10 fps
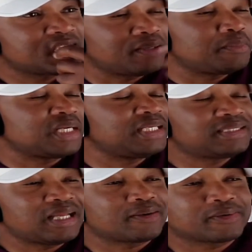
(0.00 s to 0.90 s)
So, but
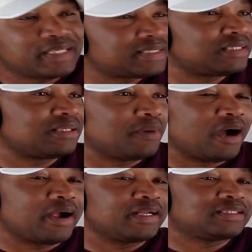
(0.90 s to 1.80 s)
is that racism
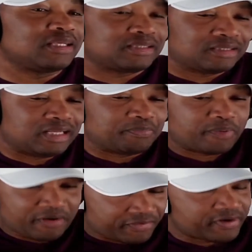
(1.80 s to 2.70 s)
or is that like
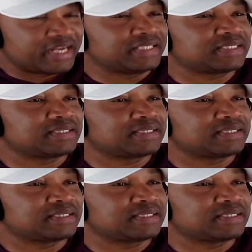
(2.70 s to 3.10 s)
preference?